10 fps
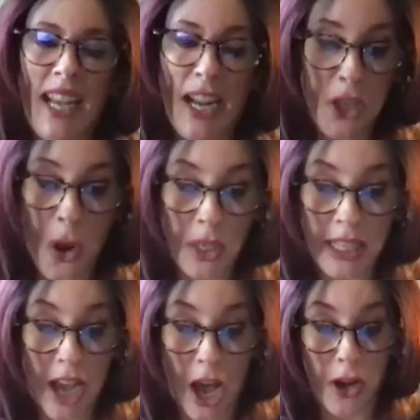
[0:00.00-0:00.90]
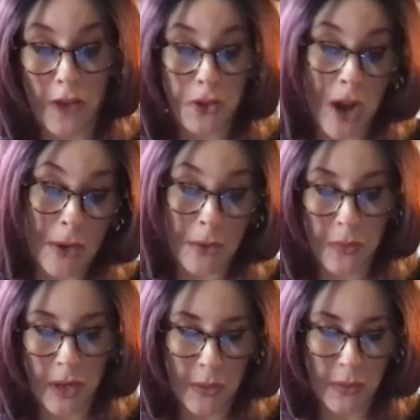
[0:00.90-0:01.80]
and I totally got off track with
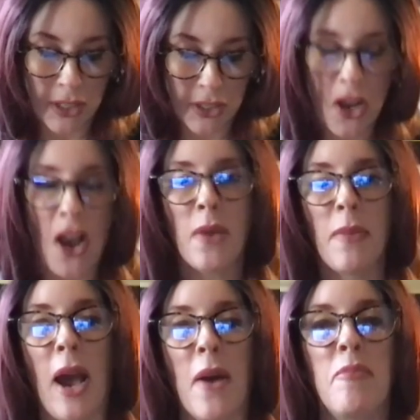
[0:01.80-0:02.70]
what I was going to talk about.